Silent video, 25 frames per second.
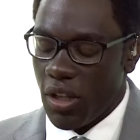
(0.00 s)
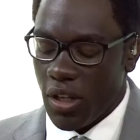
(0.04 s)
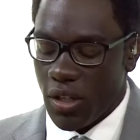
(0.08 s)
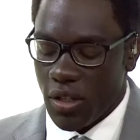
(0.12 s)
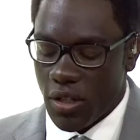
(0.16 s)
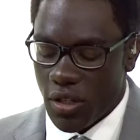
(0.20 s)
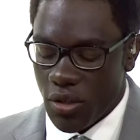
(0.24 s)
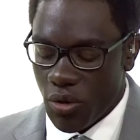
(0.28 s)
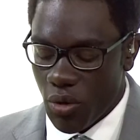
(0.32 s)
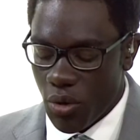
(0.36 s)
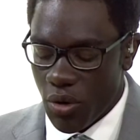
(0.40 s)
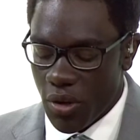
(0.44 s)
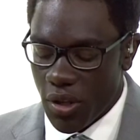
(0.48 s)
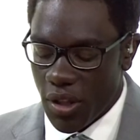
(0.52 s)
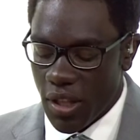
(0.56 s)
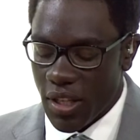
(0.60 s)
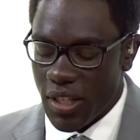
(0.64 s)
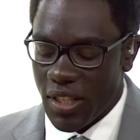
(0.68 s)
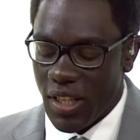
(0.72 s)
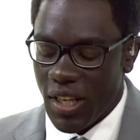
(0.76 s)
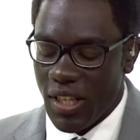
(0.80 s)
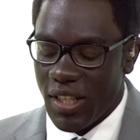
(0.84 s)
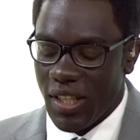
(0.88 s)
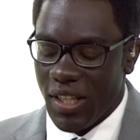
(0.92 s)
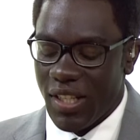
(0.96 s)
installing the
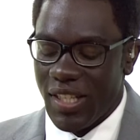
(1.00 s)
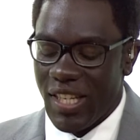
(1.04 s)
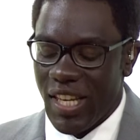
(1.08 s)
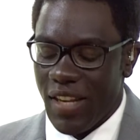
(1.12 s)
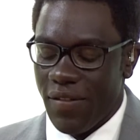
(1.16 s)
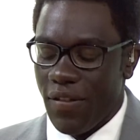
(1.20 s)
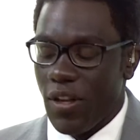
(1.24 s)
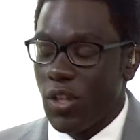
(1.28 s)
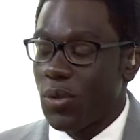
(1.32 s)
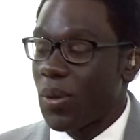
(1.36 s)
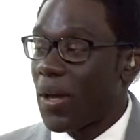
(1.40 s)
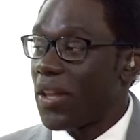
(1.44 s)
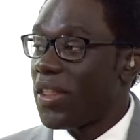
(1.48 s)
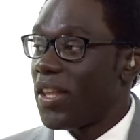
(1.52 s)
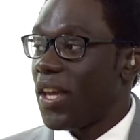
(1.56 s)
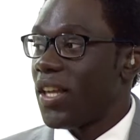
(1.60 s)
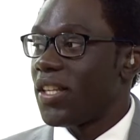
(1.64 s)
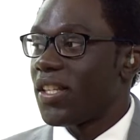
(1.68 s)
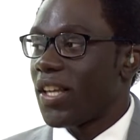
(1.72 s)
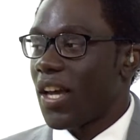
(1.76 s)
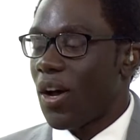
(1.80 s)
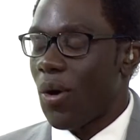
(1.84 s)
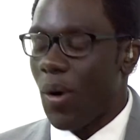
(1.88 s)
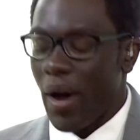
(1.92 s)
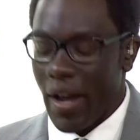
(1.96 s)
CCTVs, I think, are
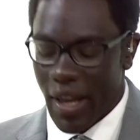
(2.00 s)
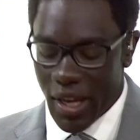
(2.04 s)
quite